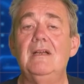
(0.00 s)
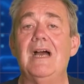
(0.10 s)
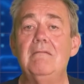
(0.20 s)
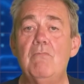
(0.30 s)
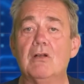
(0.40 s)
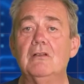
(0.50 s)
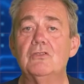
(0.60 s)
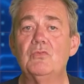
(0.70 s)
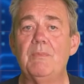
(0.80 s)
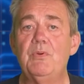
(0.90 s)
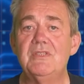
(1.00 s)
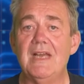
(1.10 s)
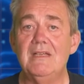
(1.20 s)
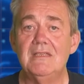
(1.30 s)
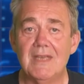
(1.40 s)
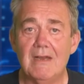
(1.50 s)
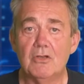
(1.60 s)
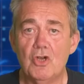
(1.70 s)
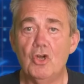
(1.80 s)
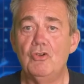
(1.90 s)
Our models represent our
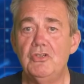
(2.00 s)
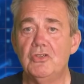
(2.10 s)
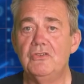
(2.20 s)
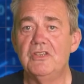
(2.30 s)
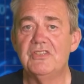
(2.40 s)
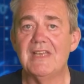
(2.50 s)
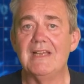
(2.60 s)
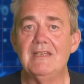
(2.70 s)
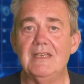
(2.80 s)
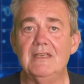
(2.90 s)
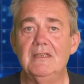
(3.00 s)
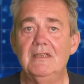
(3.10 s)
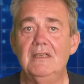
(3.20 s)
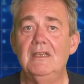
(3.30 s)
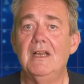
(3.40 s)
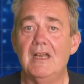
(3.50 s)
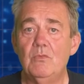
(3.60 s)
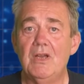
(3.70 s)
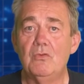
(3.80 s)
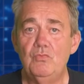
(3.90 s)
current understanding. and
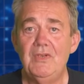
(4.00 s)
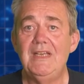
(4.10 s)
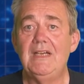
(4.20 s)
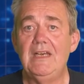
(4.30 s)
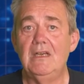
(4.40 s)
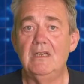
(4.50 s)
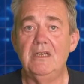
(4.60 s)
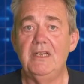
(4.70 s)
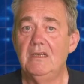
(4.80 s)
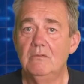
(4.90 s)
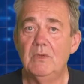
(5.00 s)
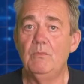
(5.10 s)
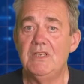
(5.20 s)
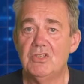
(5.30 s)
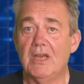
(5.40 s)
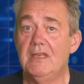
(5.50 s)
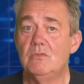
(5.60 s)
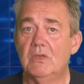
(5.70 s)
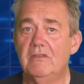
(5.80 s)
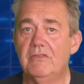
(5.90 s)
we are really learning when we change
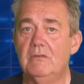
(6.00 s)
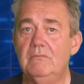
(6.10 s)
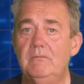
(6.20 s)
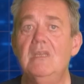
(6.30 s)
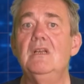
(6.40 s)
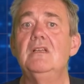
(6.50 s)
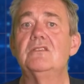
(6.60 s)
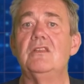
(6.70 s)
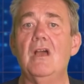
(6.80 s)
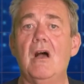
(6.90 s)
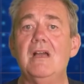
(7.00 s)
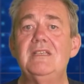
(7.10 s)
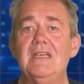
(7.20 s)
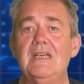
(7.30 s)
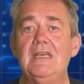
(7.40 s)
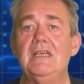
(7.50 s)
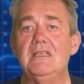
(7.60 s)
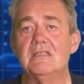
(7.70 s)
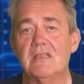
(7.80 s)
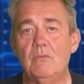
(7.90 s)
one of them. So the idea
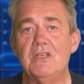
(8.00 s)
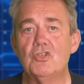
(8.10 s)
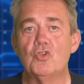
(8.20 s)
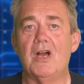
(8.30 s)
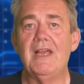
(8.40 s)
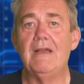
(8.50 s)
is that we try